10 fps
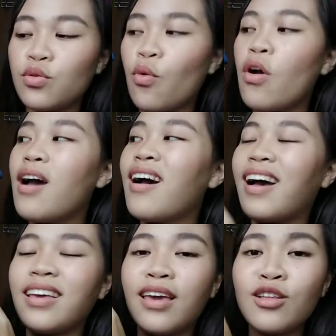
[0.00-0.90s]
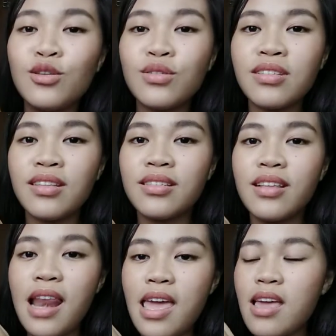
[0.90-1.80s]
So, I can use the
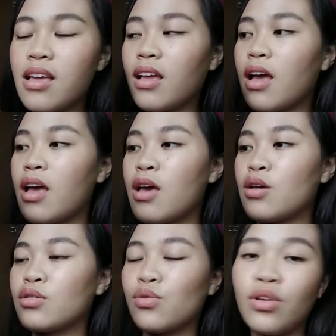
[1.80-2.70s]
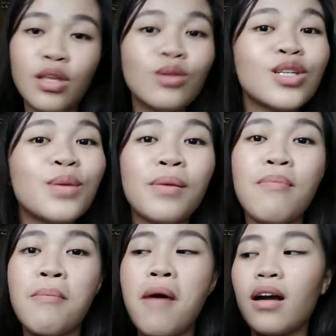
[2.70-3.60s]
sling. So, hindi ko siya
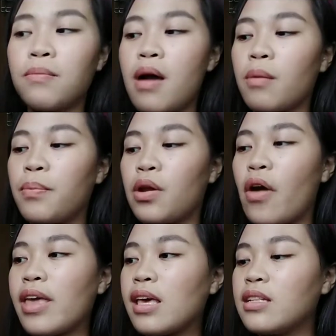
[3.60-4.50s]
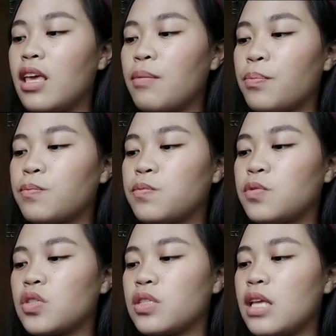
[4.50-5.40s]
mapapakpak, pero I can keep,
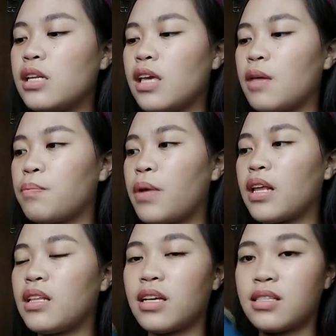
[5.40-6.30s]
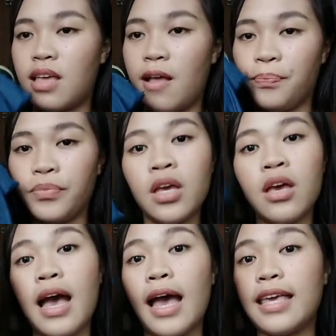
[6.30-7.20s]
still keep pa rin kasi
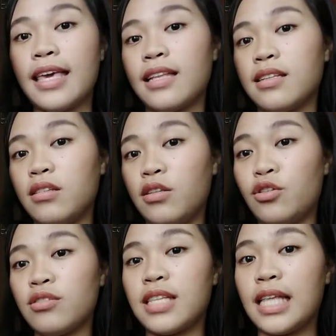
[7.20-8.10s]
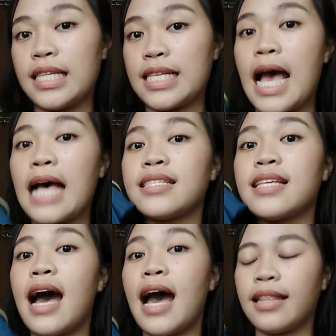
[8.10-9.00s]
I can use it
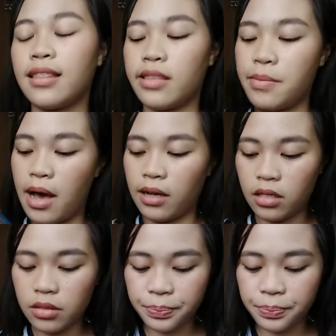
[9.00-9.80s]
as a handy bag.